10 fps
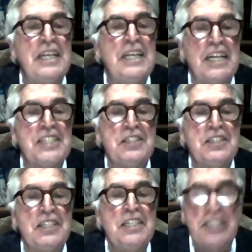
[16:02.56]
in case
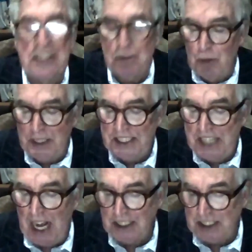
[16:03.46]
the industry
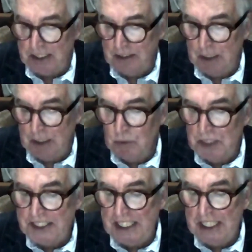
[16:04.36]
restarted,
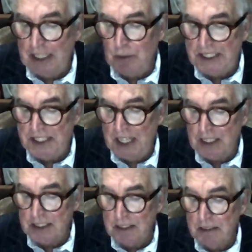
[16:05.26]
the sealing
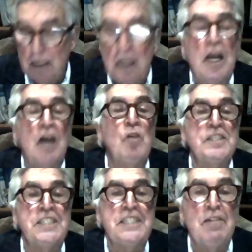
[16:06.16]
restarted. Of
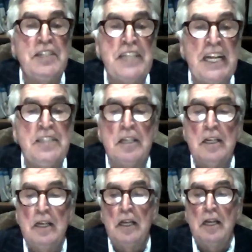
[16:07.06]
course, it never did.
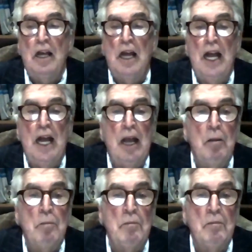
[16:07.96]

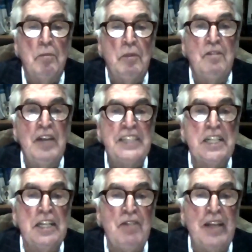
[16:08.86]
The
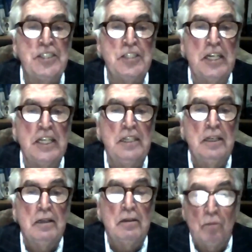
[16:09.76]
vessel eventually,
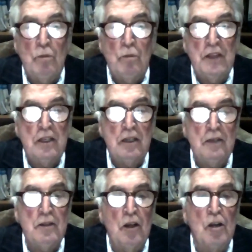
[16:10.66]
with
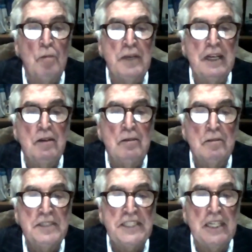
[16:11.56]
the accompanying
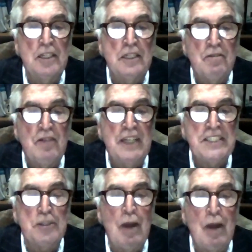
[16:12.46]
seal
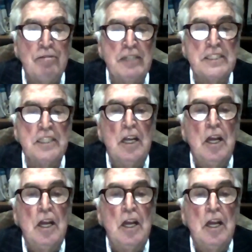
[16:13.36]
vessels around it,